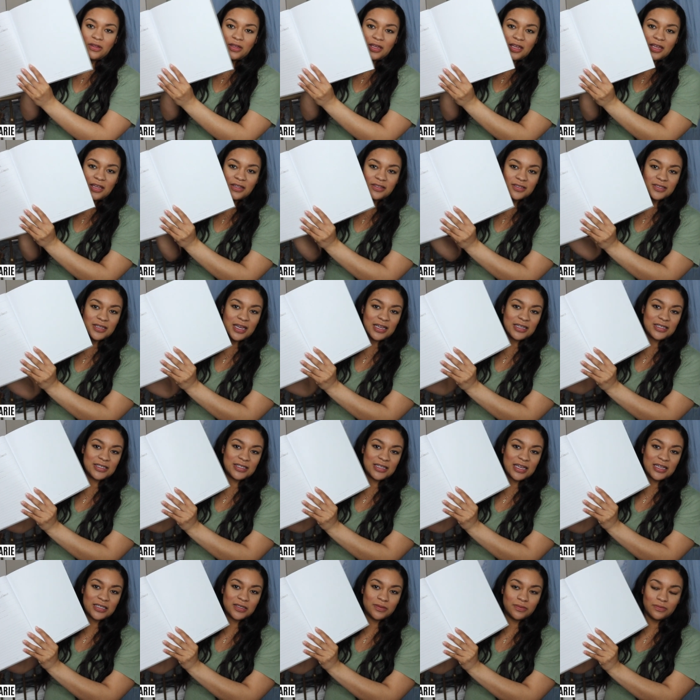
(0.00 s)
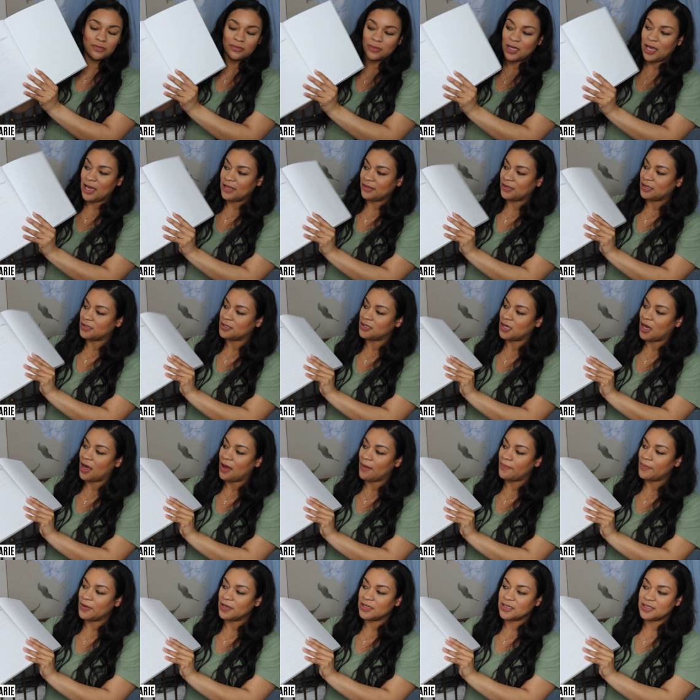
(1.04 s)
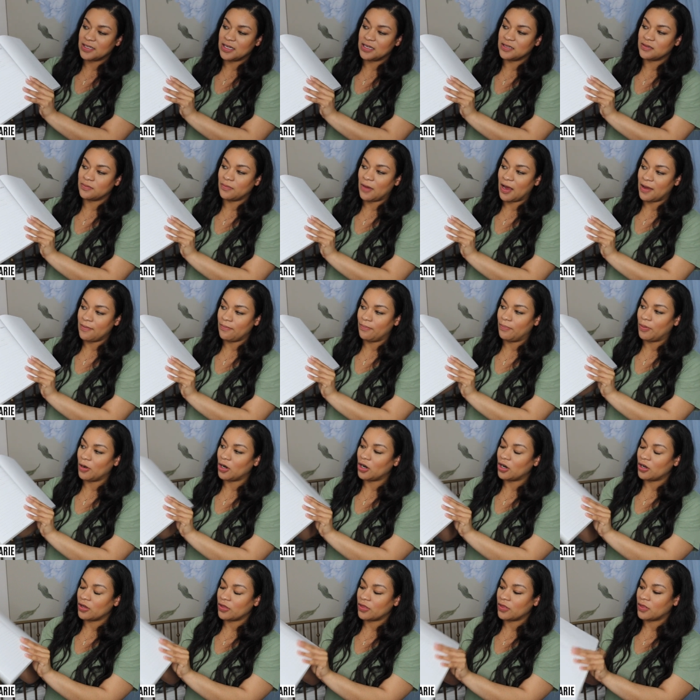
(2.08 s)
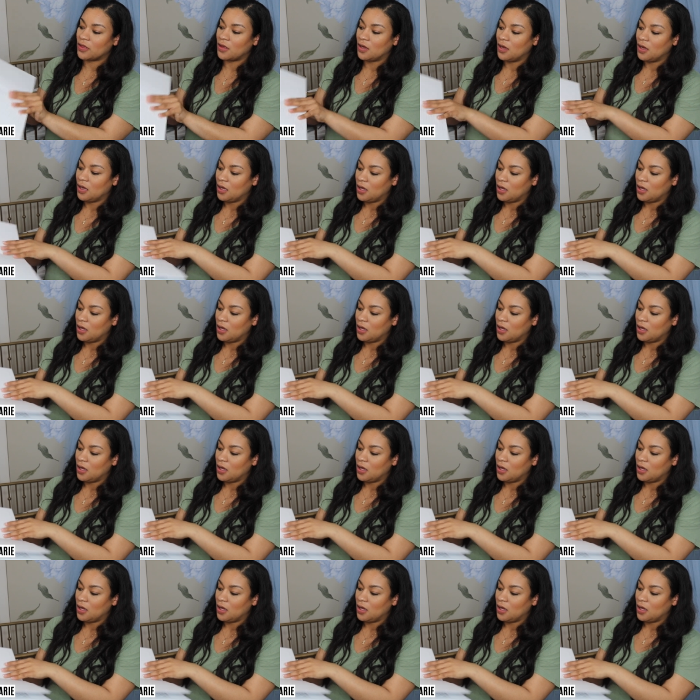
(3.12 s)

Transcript: it's like says at the top it says my birth